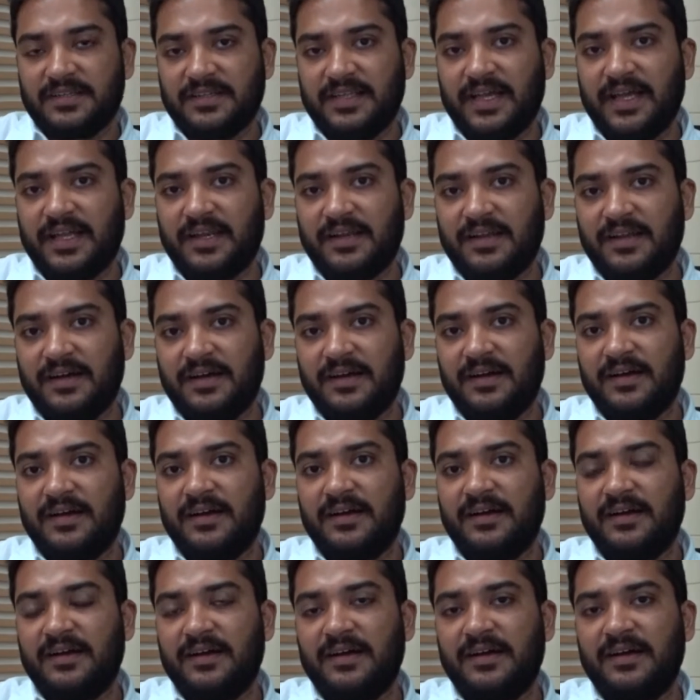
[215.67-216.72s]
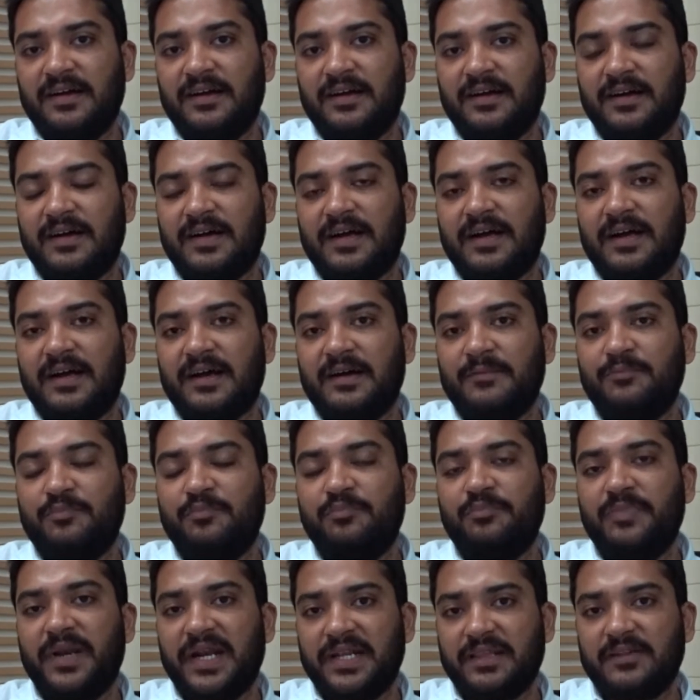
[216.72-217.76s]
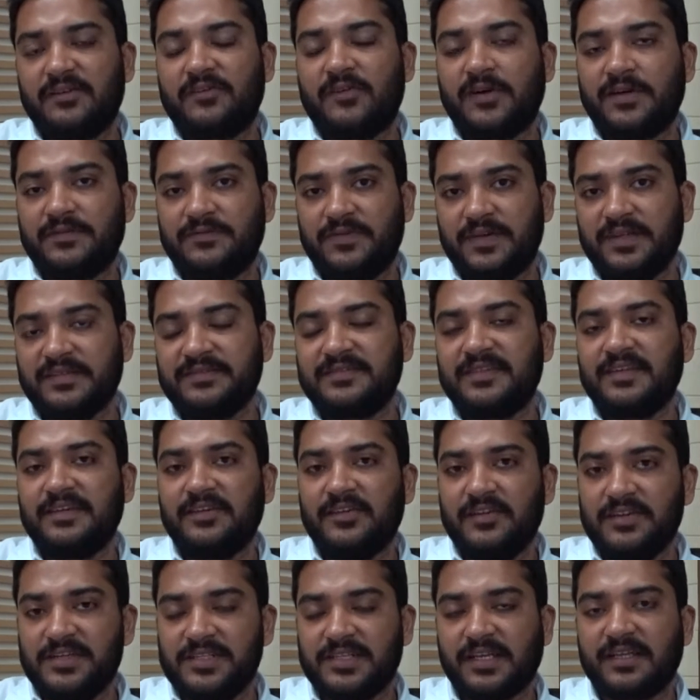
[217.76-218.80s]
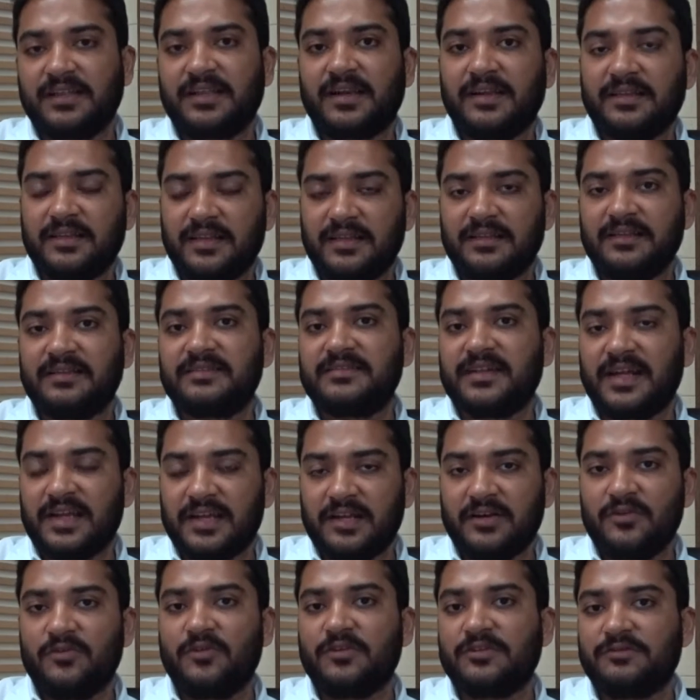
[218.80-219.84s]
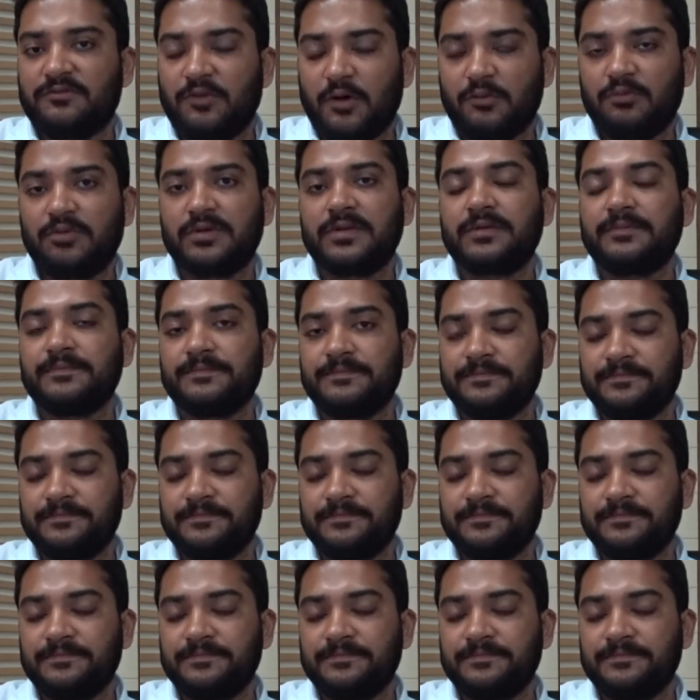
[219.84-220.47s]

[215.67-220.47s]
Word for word: then uh, uh, uh bring the confidence into each other, and then the cycle goes forward.